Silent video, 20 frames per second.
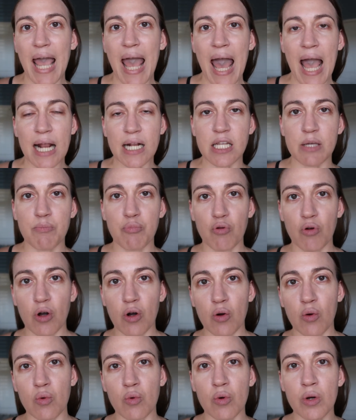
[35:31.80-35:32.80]
acne
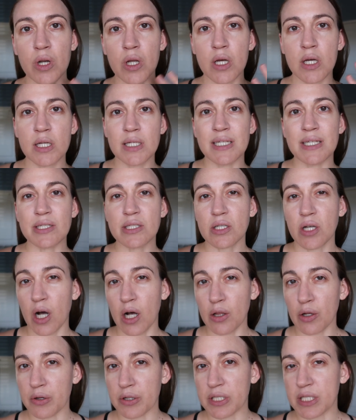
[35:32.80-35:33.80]
prone,
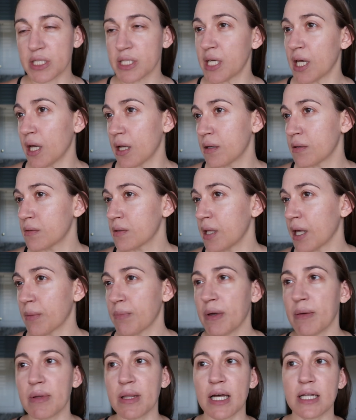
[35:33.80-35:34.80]
discolored skin. Like
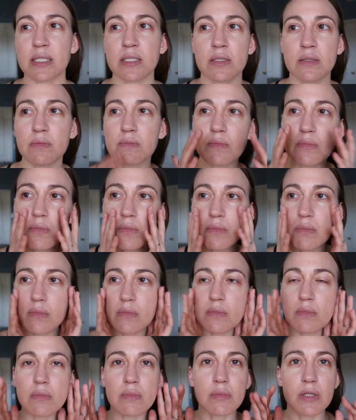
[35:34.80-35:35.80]
maybe that's
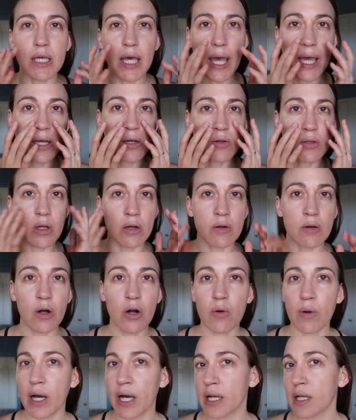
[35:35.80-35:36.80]
the angle I'll
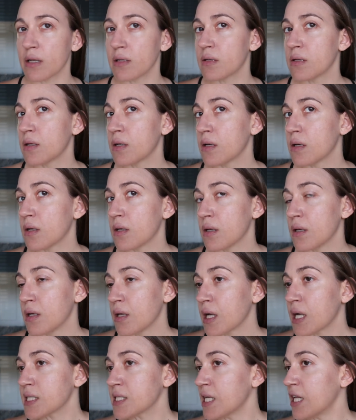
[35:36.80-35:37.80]
go at it.
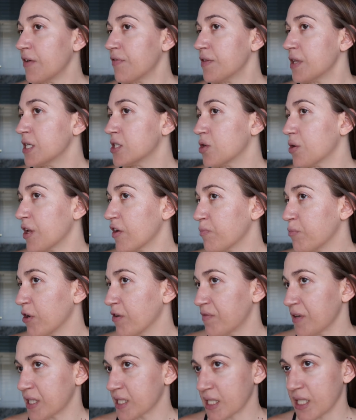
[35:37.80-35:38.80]
Because I definitely don't have
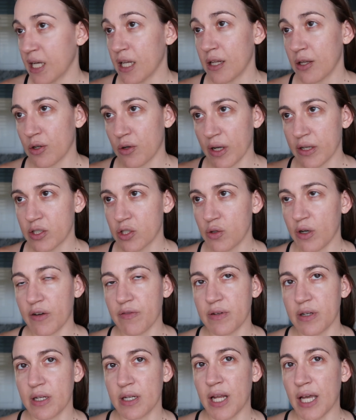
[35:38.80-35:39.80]
perfect skin. You know, I do
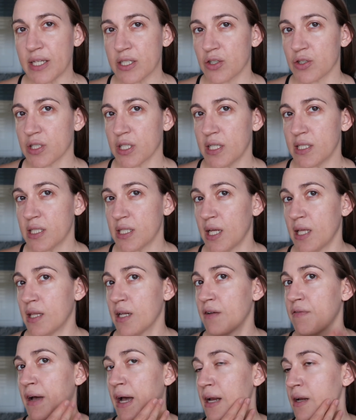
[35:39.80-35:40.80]
have nicer skin today
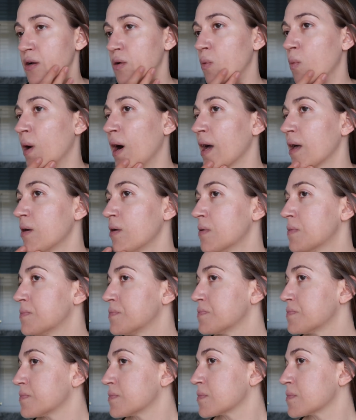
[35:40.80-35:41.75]
than I've had in a while.